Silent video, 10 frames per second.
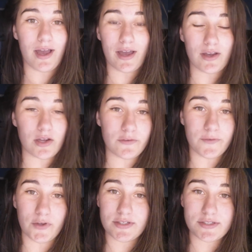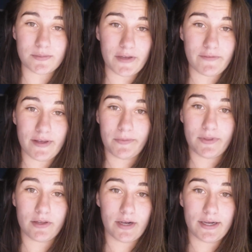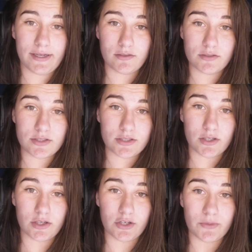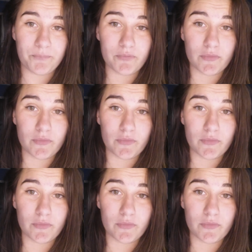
I gotta focus on my family right now. So